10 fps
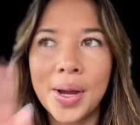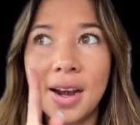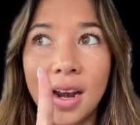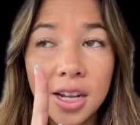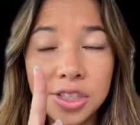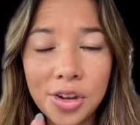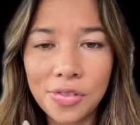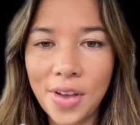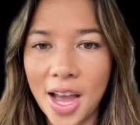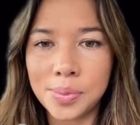not so
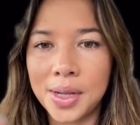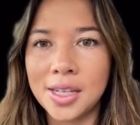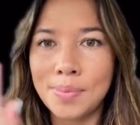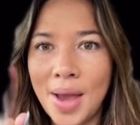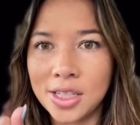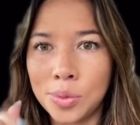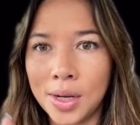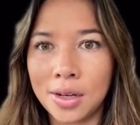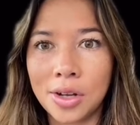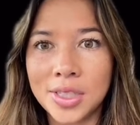fast because Mads Sweden
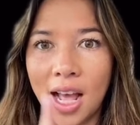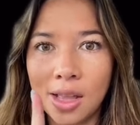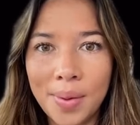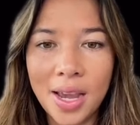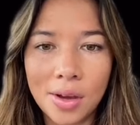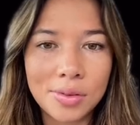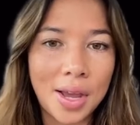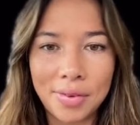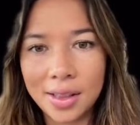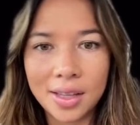goes LMAO,
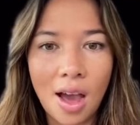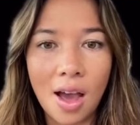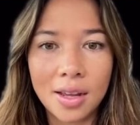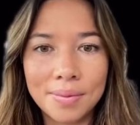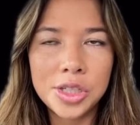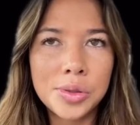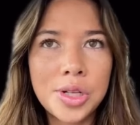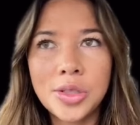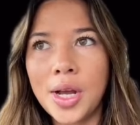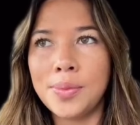definitely not. She was also at
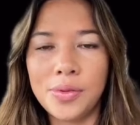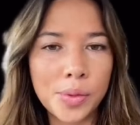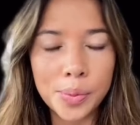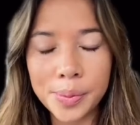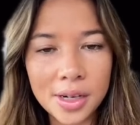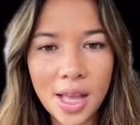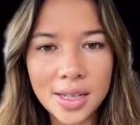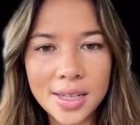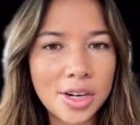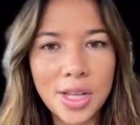a movie premiere last night or
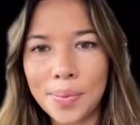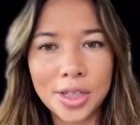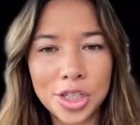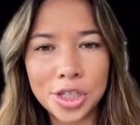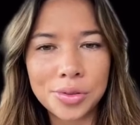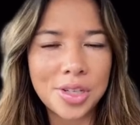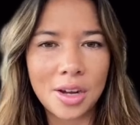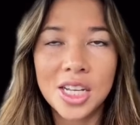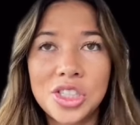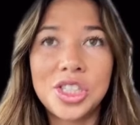something too, so
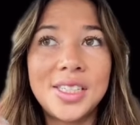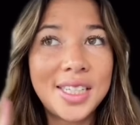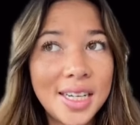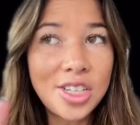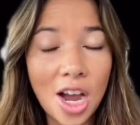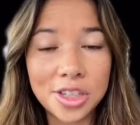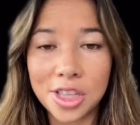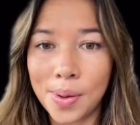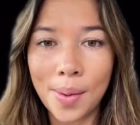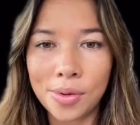she did talk to the
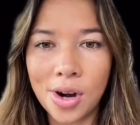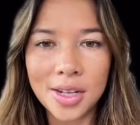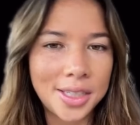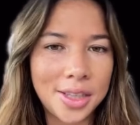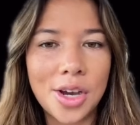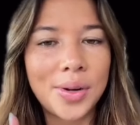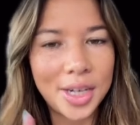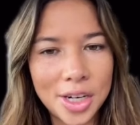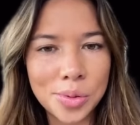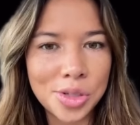paparazzi though, and here's
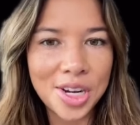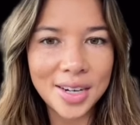what she had